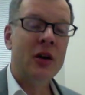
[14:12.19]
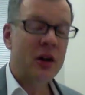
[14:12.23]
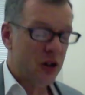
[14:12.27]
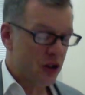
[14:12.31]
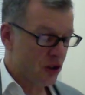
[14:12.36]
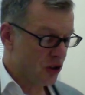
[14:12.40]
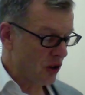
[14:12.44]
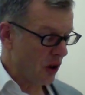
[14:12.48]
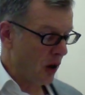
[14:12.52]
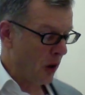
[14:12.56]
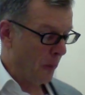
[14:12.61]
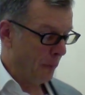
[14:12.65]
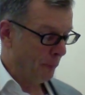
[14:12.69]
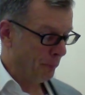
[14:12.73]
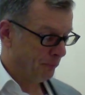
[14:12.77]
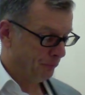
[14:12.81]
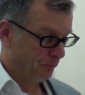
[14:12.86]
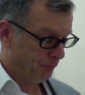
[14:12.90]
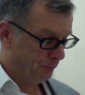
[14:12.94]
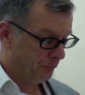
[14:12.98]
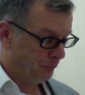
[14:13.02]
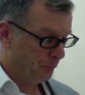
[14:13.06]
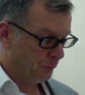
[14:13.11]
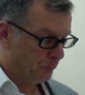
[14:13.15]
So
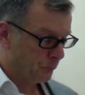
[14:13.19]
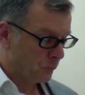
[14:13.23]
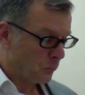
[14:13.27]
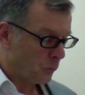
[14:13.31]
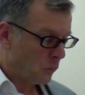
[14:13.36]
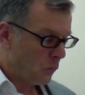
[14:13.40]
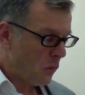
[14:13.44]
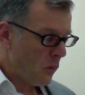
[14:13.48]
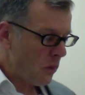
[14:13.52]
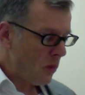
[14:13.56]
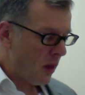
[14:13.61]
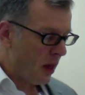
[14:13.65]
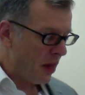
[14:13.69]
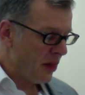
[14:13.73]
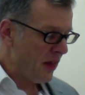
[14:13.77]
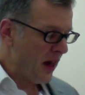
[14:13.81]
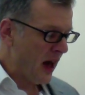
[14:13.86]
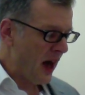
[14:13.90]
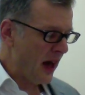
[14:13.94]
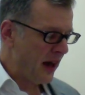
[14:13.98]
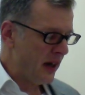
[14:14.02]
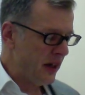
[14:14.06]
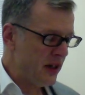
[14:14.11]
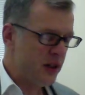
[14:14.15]

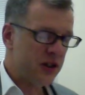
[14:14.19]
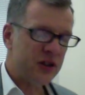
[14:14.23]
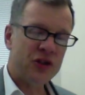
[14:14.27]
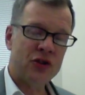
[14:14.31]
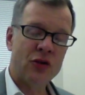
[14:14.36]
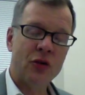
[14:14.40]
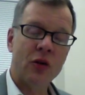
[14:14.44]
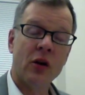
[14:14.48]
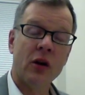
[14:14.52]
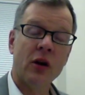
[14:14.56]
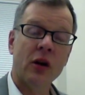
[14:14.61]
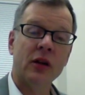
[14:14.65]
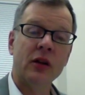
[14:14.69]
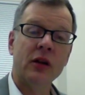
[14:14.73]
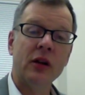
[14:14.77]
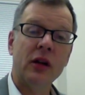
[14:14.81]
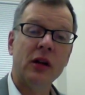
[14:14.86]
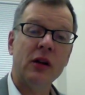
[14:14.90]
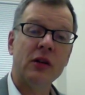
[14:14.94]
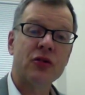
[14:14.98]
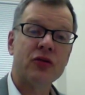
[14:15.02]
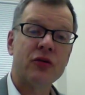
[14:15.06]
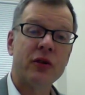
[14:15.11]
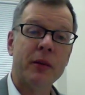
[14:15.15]
that is your
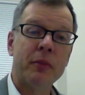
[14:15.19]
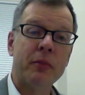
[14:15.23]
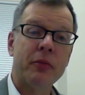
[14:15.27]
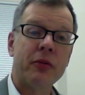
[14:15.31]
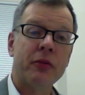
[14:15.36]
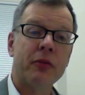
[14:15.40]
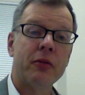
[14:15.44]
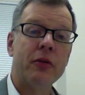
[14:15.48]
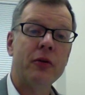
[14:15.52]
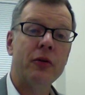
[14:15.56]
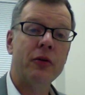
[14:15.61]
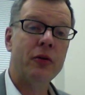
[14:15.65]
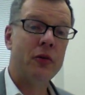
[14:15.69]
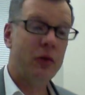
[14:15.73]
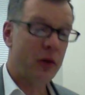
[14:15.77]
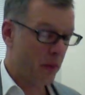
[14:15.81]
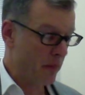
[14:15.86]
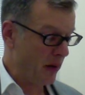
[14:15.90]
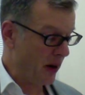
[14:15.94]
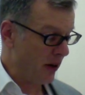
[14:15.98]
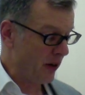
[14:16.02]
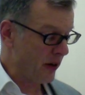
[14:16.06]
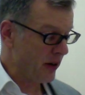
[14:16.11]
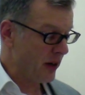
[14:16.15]
little trip through
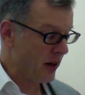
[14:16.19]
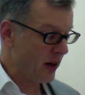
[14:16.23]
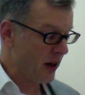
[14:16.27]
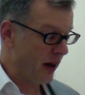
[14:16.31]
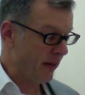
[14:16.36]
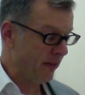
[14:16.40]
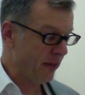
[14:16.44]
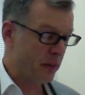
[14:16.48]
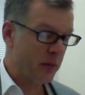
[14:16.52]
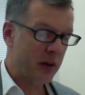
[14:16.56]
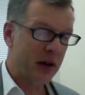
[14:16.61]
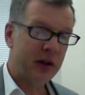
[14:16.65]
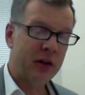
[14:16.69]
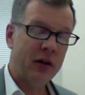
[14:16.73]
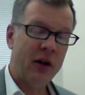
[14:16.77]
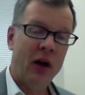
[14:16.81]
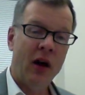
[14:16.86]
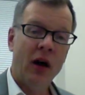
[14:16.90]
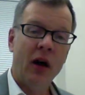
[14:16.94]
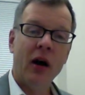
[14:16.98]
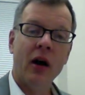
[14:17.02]
American government.